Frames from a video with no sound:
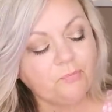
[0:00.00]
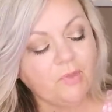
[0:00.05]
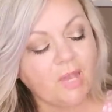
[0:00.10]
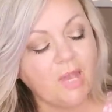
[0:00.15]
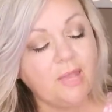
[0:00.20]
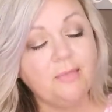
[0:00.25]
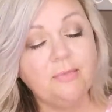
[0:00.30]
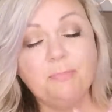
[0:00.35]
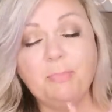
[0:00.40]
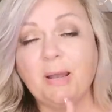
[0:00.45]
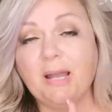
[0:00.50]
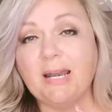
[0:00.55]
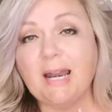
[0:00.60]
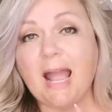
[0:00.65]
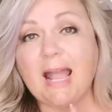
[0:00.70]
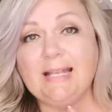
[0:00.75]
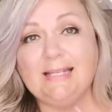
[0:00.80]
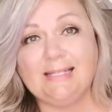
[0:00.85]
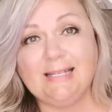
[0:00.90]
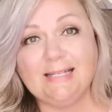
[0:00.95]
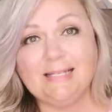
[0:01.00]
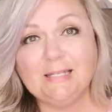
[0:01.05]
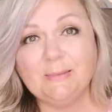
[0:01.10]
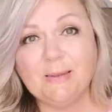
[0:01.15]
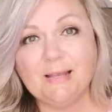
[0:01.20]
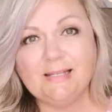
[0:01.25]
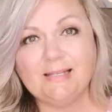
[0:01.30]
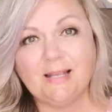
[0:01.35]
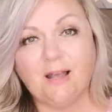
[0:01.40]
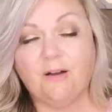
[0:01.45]
but I said to
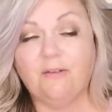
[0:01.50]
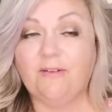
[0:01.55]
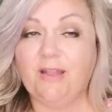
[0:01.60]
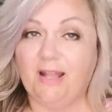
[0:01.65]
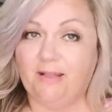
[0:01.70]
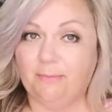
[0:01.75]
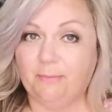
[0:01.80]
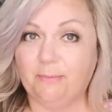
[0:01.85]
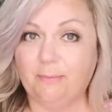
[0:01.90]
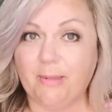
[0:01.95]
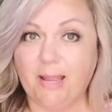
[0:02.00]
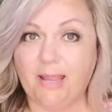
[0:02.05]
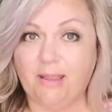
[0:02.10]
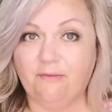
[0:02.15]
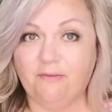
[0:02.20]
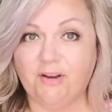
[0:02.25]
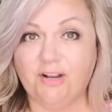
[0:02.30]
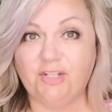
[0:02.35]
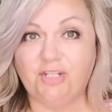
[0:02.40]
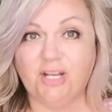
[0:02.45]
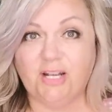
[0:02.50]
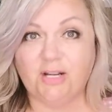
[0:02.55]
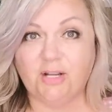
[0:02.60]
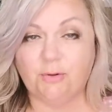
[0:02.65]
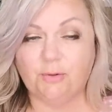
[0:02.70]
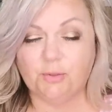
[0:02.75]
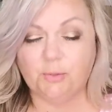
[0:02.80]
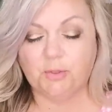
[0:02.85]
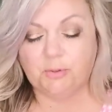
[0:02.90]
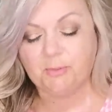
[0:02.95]
myself and my friend Jana, who
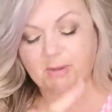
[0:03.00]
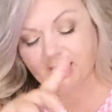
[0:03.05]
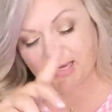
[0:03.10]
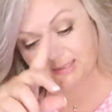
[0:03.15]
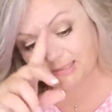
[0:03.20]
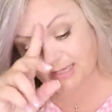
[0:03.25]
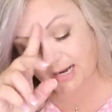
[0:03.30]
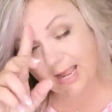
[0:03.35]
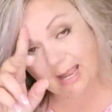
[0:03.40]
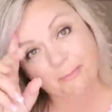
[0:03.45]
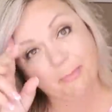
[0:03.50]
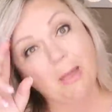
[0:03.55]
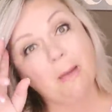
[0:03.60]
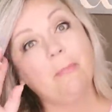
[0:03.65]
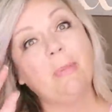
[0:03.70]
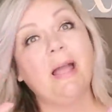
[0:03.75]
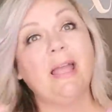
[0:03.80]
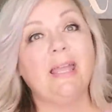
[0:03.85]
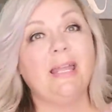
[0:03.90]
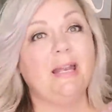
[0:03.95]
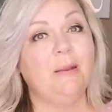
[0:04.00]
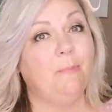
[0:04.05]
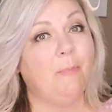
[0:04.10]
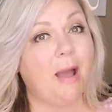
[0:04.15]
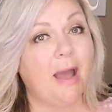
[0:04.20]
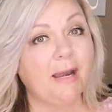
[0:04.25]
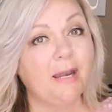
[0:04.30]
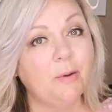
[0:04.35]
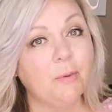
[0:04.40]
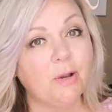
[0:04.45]
was with me, I said, I'm not buying any
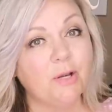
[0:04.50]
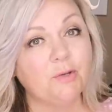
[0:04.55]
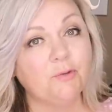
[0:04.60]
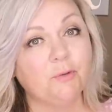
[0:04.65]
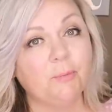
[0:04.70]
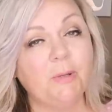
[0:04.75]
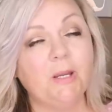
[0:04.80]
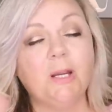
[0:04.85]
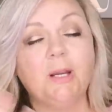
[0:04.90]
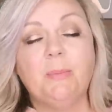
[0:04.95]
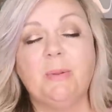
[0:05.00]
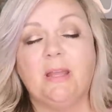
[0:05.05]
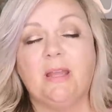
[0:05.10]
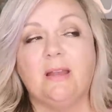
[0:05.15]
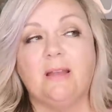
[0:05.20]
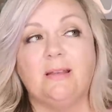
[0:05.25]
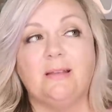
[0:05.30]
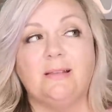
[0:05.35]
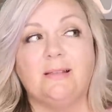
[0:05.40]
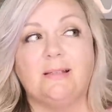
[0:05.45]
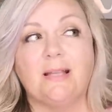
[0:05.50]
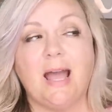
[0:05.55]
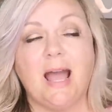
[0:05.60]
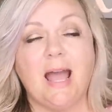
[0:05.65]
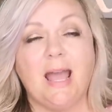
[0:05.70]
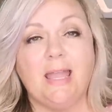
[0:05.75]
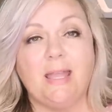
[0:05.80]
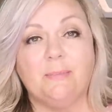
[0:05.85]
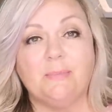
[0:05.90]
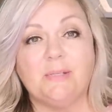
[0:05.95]
body wash from here because
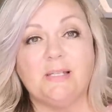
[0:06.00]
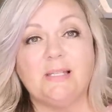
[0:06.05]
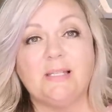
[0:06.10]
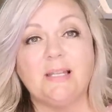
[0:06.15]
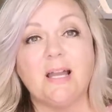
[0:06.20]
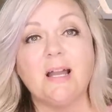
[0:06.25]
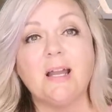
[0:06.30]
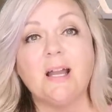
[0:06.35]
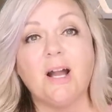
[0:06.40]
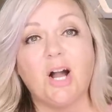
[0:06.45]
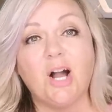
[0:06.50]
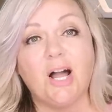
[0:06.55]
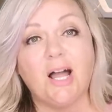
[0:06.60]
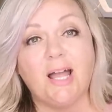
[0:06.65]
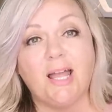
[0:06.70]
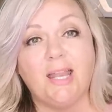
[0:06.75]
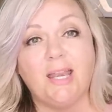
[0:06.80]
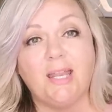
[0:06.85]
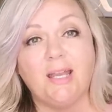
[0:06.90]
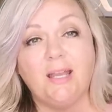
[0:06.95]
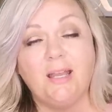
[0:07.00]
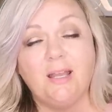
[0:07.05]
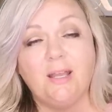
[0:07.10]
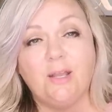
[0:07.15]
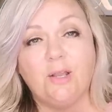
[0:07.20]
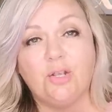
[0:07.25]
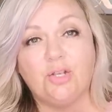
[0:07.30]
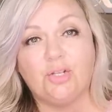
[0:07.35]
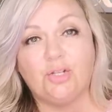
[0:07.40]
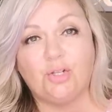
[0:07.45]
I am stuck on
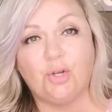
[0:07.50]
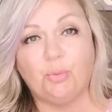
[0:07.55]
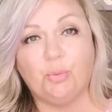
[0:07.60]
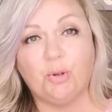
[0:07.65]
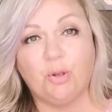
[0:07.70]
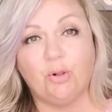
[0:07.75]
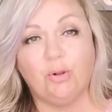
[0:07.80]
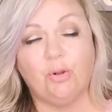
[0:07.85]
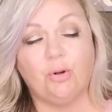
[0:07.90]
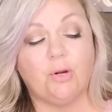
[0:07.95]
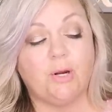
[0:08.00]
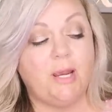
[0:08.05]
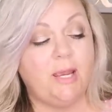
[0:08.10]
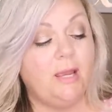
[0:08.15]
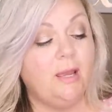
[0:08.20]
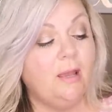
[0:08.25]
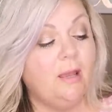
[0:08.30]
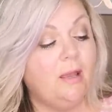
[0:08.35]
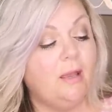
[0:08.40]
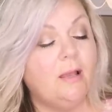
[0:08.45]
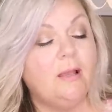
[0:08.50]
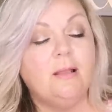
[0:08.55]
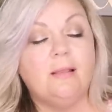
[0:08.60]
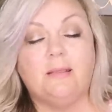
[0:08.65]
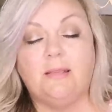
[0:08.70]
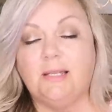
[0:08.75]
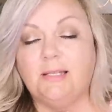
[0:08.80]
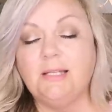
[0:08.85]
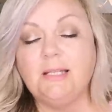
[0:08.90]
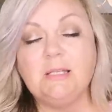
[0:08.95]
Soap and Glory.
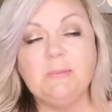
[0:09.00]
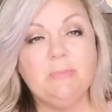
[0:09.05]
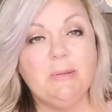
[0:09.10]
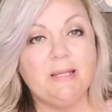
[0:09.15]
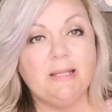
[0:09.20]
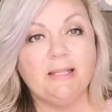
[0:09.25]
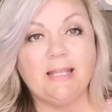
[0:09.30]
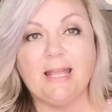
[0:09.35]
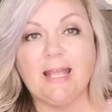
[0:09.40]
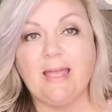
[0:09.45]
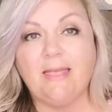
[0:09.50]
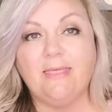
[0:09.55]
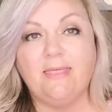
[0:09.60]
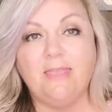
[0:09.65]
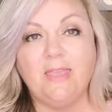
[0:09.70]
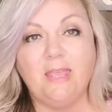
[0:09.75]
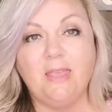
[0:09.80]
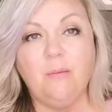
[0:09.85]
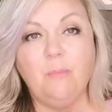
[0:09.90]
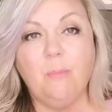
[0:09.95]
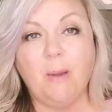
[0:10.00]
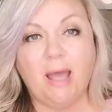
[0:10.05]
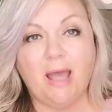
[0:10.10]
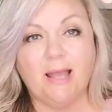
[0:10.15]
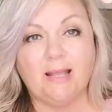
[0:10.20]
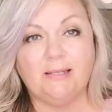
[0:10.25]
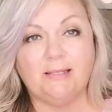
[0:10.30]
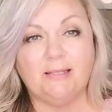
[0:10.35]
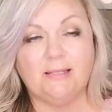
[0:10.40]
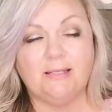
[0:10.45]
This has been like the
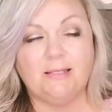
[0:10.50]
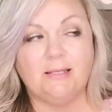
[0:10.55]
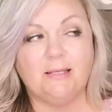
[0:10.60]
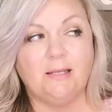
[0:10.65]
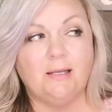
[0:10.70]
best